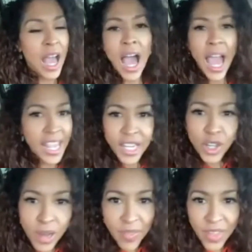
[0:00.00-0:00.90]
I
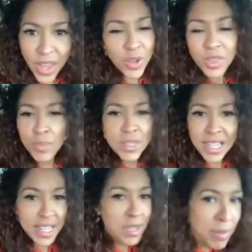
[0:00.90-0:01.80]
that rhythm is
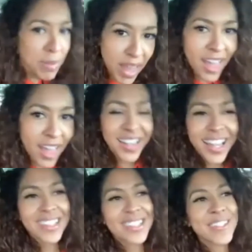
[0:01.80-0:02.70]
like in my blood,
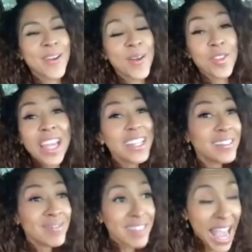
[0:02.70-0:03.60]
and so they
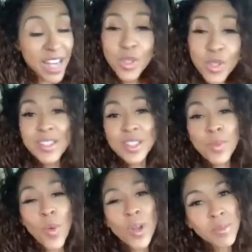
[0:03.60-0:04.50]
actually
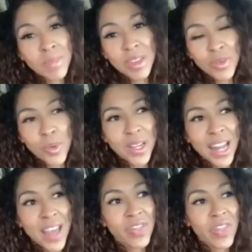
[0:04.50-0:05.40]
supported me through it,
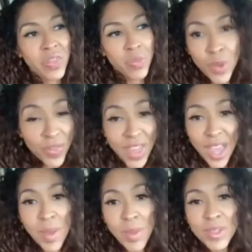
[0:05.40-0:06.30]
and with
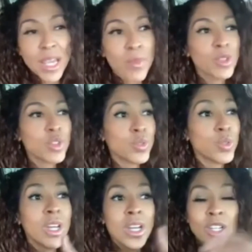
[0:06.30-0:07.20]
them i was able
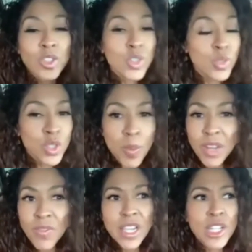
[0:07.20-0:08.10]
to do so
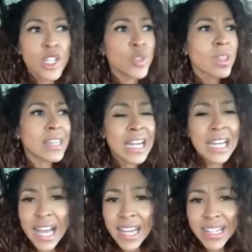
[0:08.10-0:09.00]
many features with
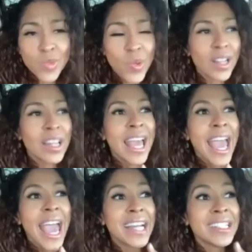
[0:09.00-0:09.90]
tarkan as well
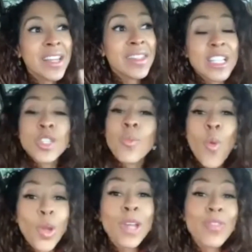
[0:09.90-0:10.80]
and they
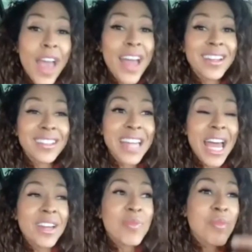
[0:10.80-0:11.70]
supported that
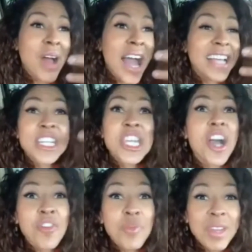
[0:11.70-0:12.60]
that
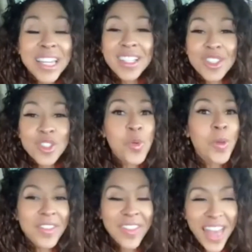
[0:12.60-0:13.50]
idea of me
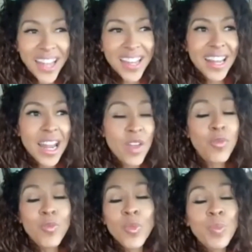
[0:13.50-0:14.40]
doing that and i
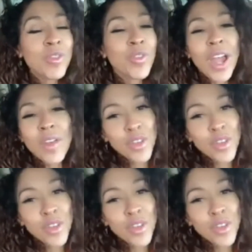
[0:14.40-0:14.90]
will be forever